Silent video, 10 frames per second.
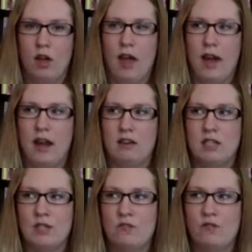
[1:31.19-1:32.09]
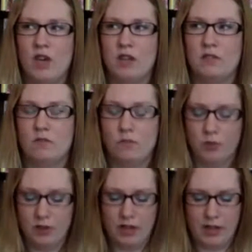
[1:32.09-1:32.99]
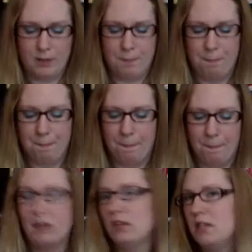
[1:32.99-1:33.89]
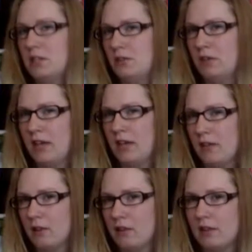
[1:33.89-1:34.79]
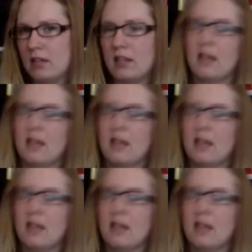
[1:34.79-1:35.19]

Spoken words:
And I just felt for the knit two together and then